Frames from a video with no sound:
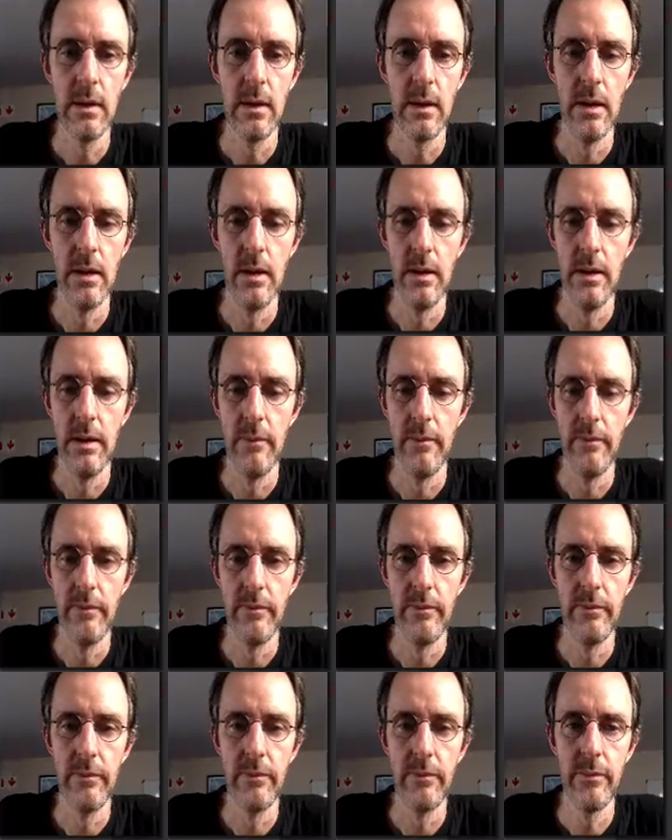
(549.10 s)
and
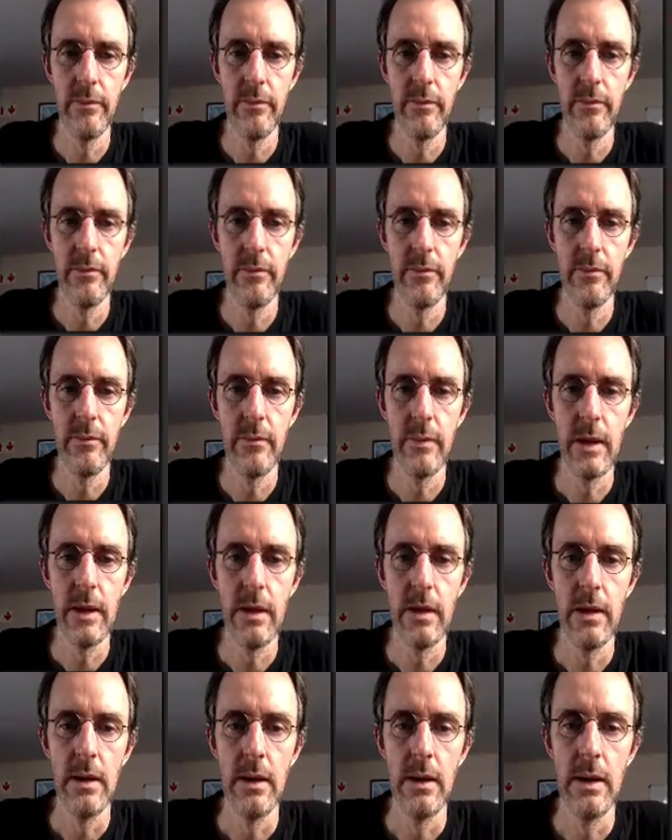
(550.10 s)

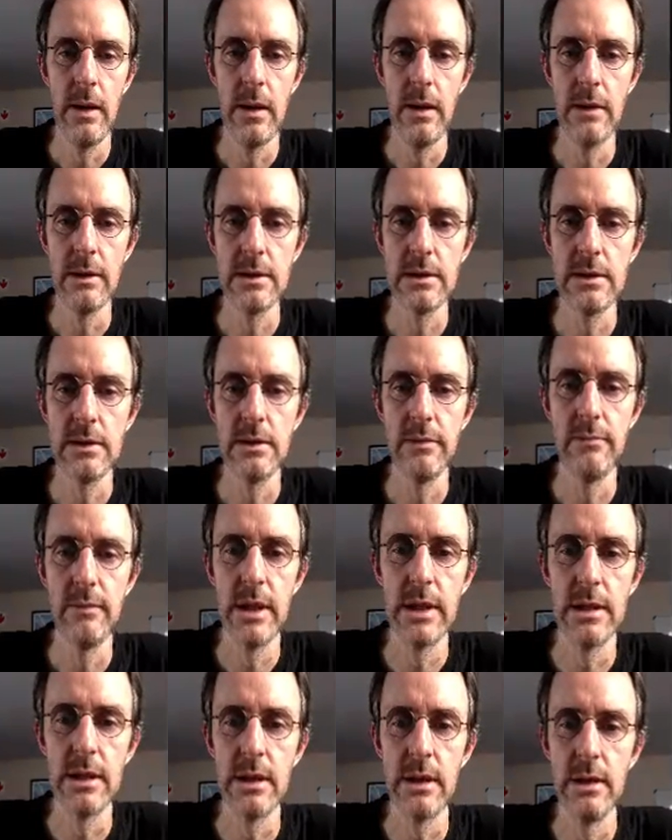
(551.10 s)
now it sort of
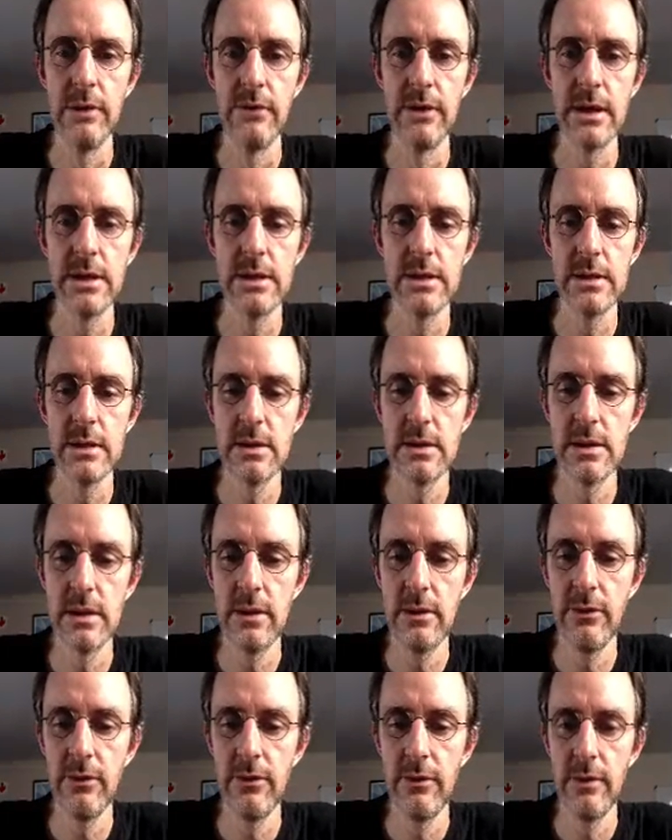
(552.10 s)
magically fixes
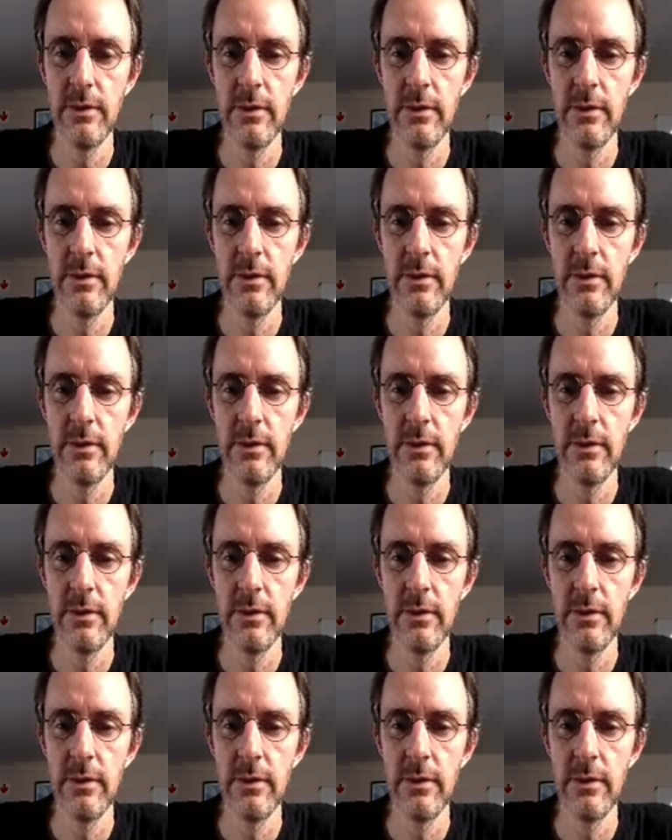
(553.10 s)
itself,